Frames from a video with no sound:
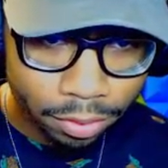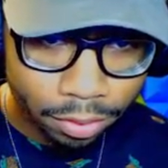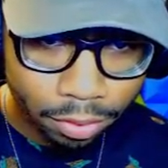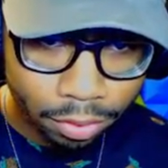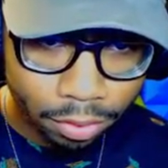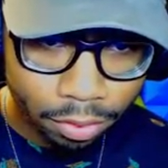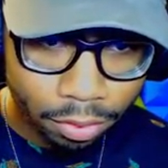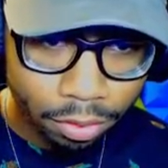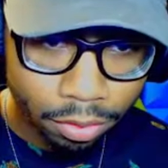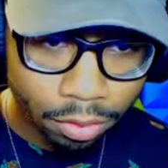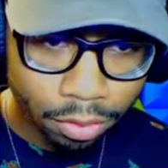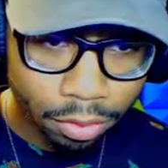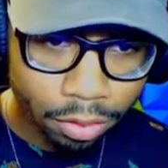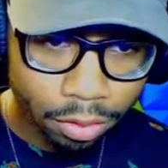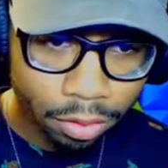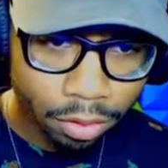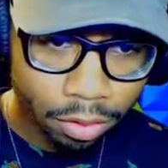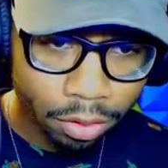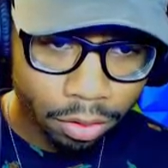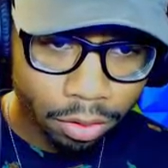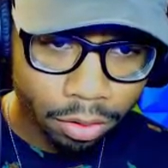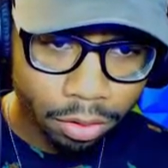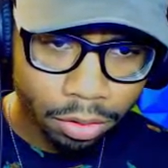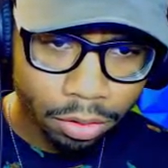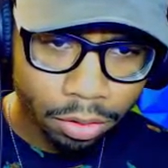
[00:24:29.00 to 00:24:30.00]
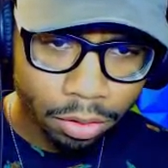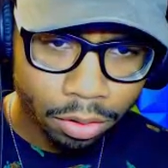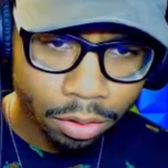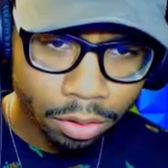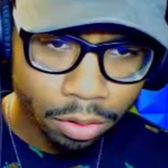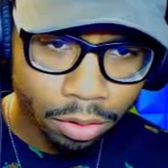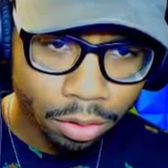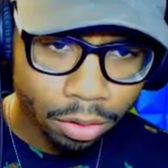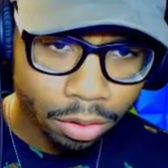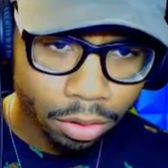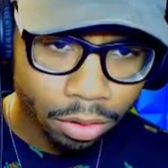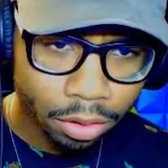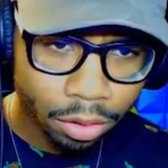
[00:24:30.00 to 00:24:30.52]

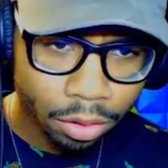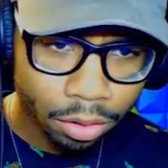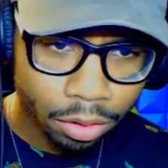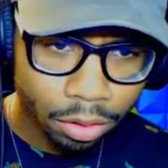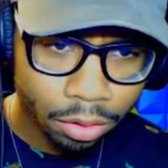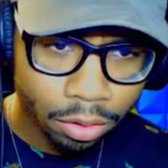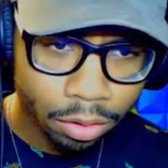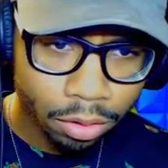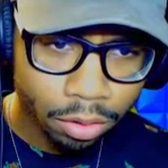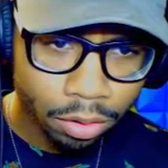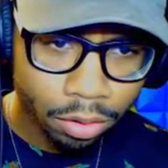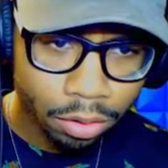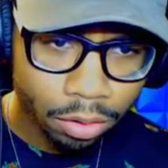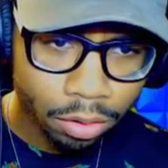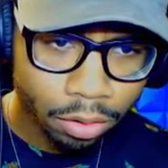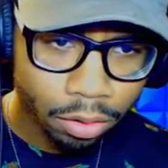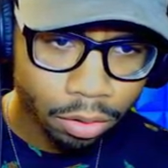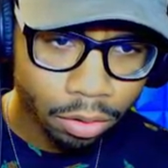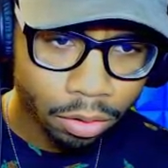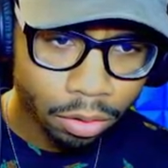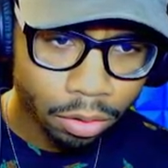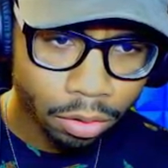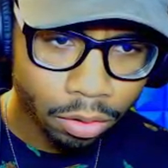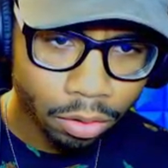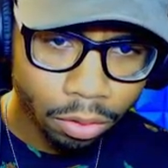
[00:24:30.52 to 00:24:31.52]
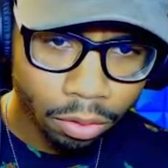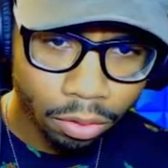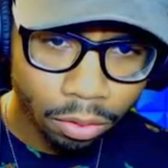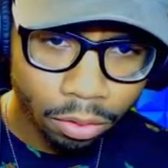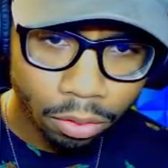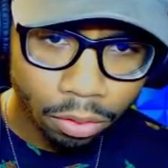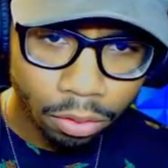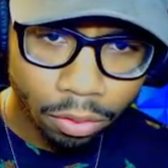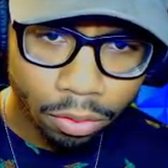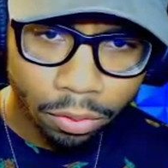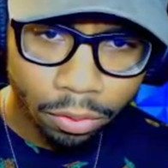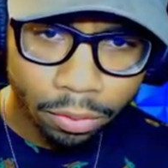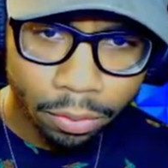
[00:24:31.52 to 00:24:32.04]

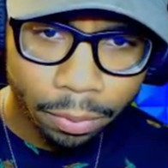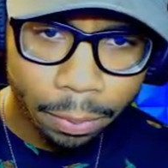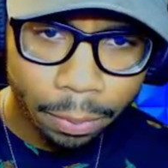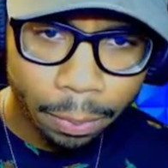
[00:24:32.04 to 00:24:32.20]
[no speech]